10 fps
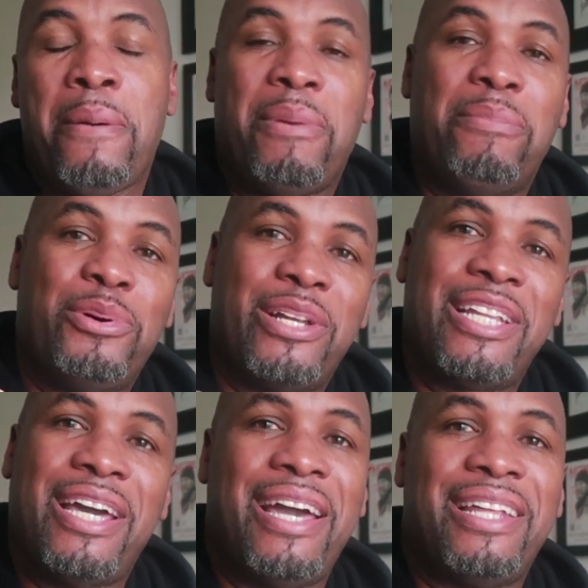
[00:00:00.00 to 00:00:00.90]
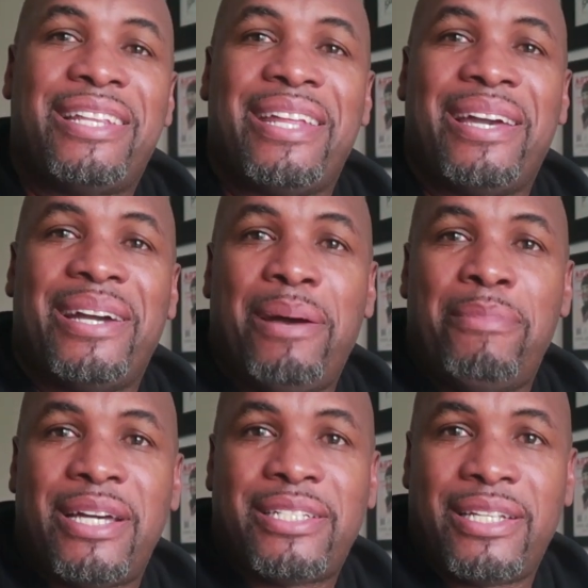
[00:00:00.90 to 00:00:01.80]
But more than anything, I'm
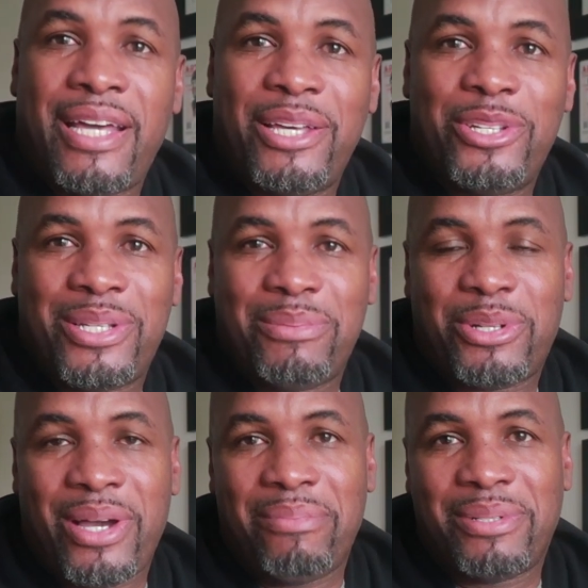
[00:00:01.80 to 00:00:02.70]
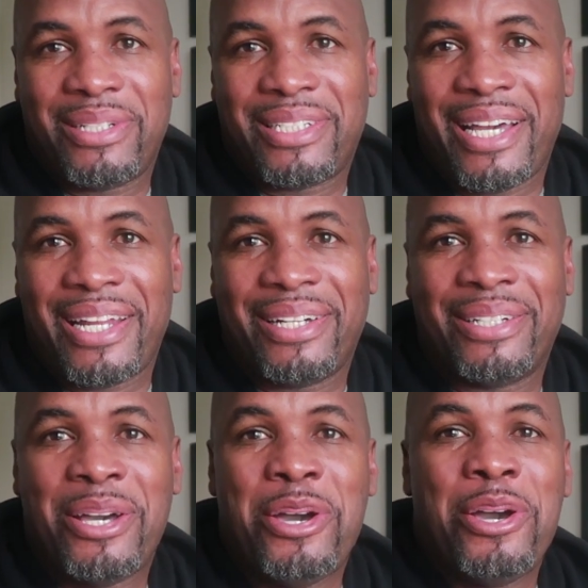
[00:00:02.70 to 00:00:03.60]
asking that you subscribe to the channel.